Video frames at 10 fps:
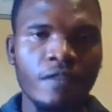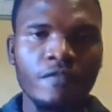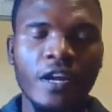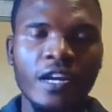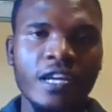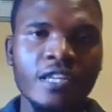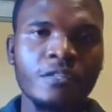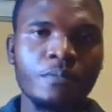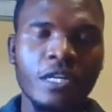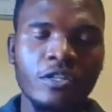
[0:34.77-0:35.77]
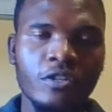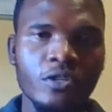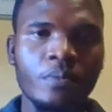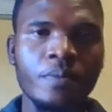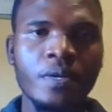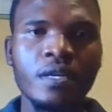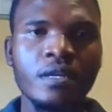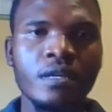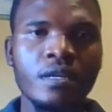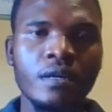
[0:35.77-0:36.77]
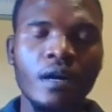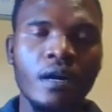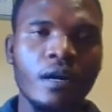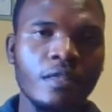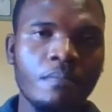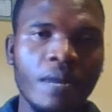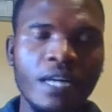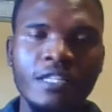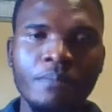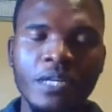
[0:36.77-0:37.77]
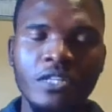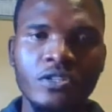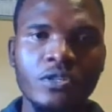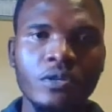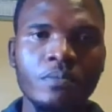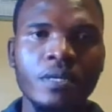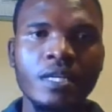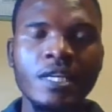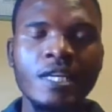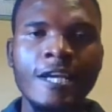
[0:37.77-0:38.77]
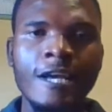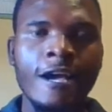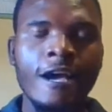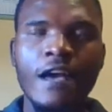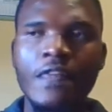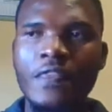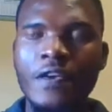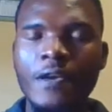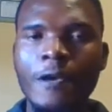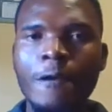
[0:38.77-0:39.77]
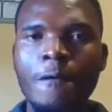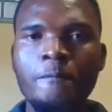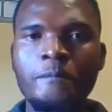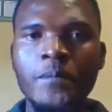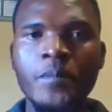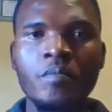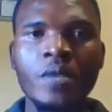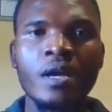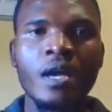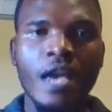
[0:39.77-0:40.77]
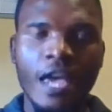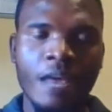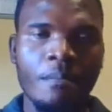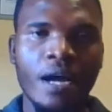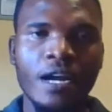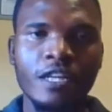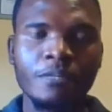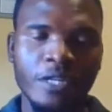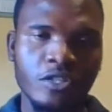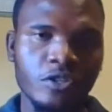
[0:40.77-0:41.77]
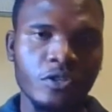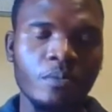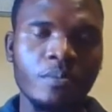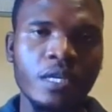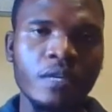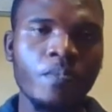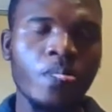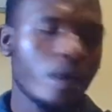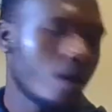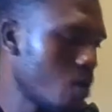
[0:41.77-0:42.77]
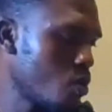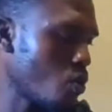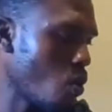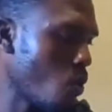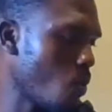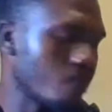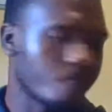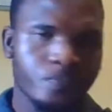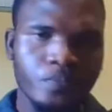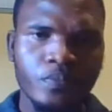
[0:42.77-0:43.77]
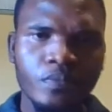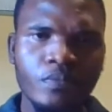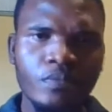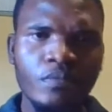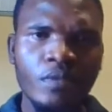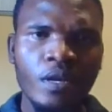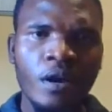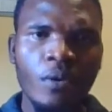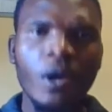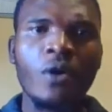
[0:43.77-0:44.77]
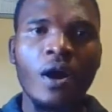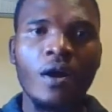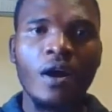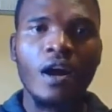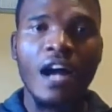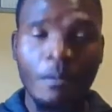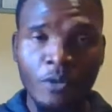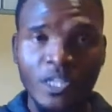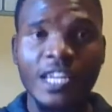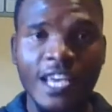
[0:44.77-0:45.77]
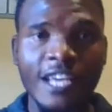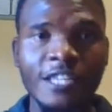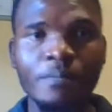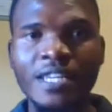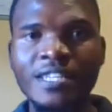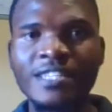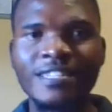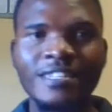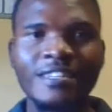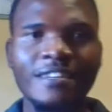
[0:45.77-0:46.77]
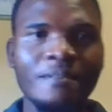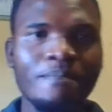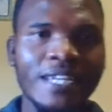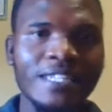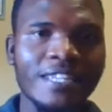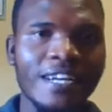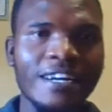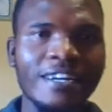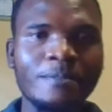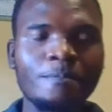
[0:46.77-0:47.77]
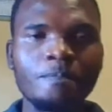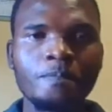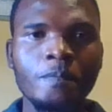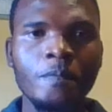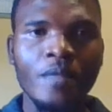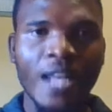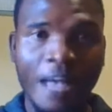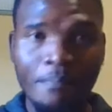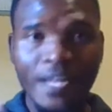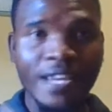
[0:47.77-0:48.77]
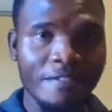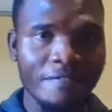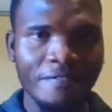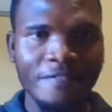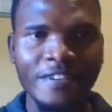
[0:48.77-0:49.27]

infrared spectroscopy, the mass spectroscopy, and the NMR spectroscopy. So, well, I'm not an expert, but I believe